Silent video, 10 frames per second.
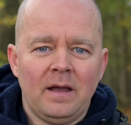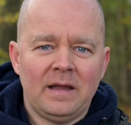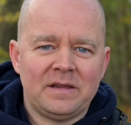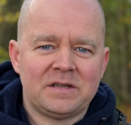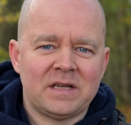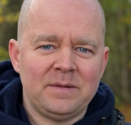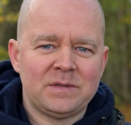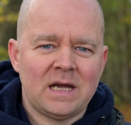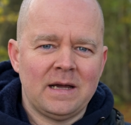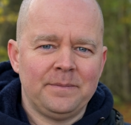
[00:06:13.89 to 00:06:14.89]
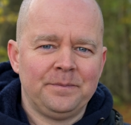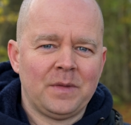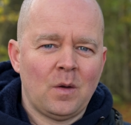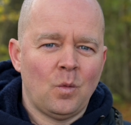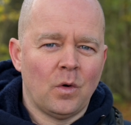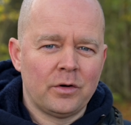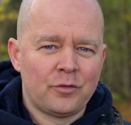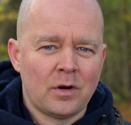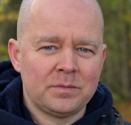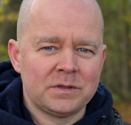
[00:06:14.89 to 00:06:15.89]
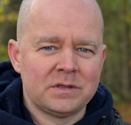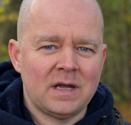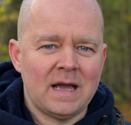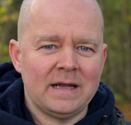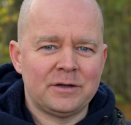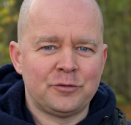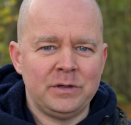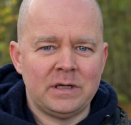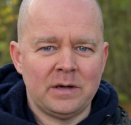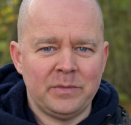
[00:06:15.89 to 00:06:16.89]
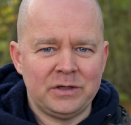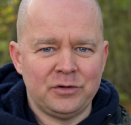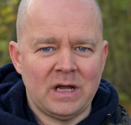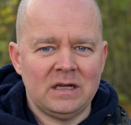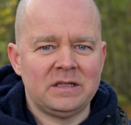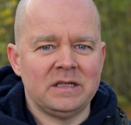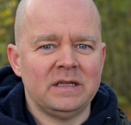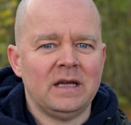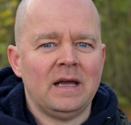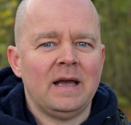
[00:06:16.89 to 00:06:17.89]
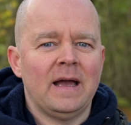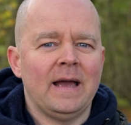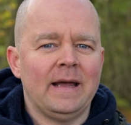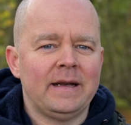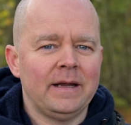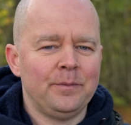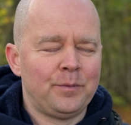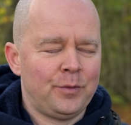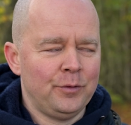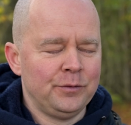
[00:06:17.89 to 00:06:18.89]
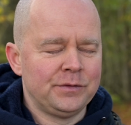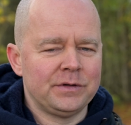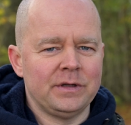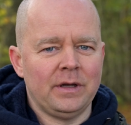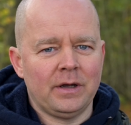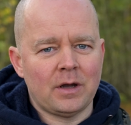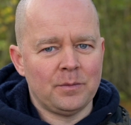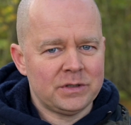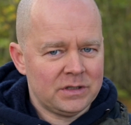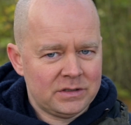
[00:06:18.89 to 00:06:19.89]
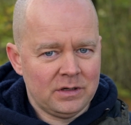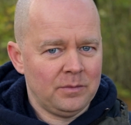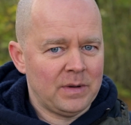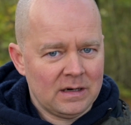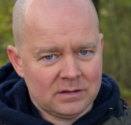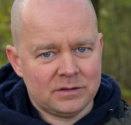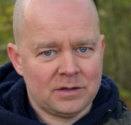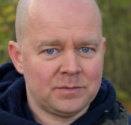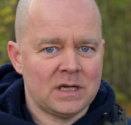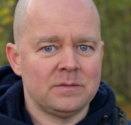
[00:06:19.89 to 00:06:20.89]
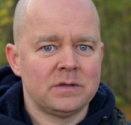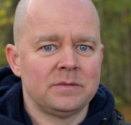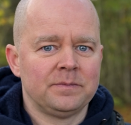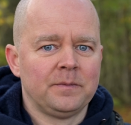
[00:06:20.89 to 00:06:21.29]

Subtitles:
At the same time, water drops add three-dimensionality and improves the compositional balance sometimes.